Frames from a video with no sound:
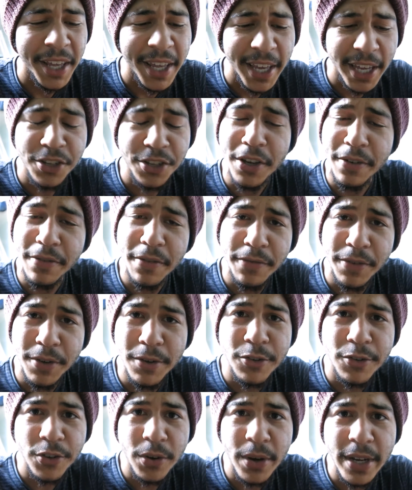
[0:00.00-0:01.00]
and you have a few
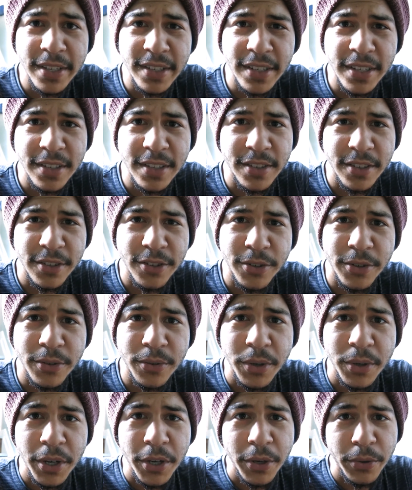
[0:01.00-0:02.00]
choices to do
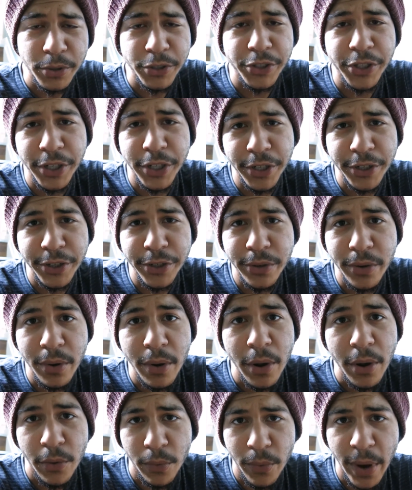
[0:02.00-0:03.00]
what you're going to do
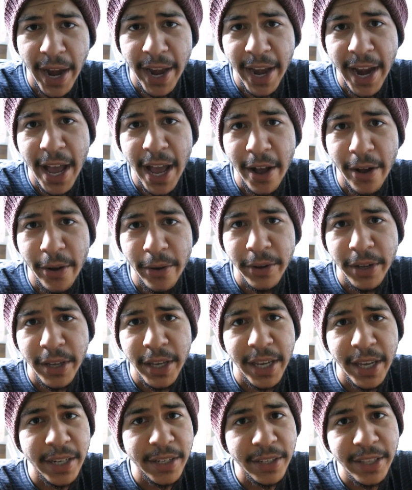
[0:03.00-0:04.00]
right now,
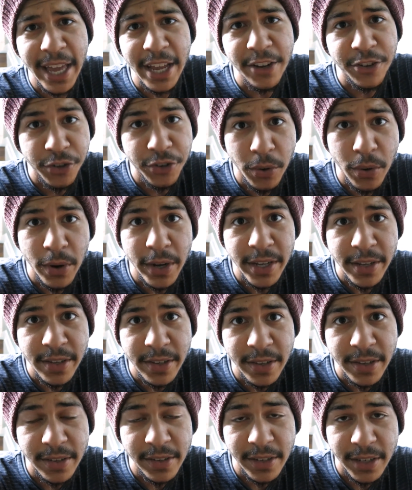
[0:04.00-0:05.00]
and that choice
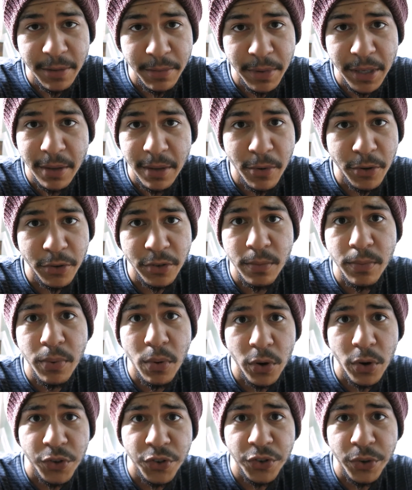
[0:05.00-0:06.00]
is going to be the most
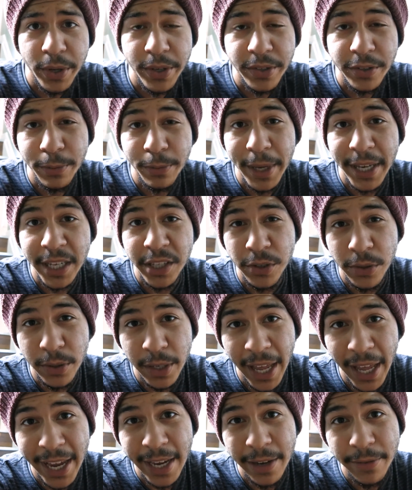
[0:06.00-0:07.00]
important choice you make in your
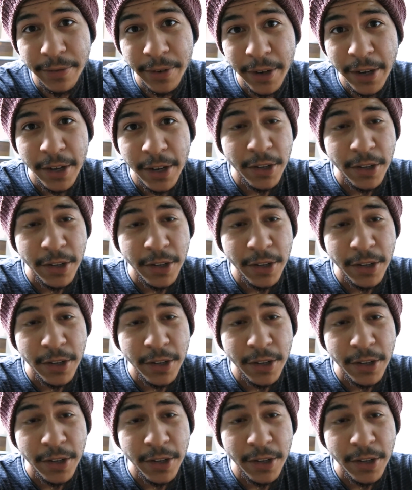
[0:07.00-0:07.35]
life.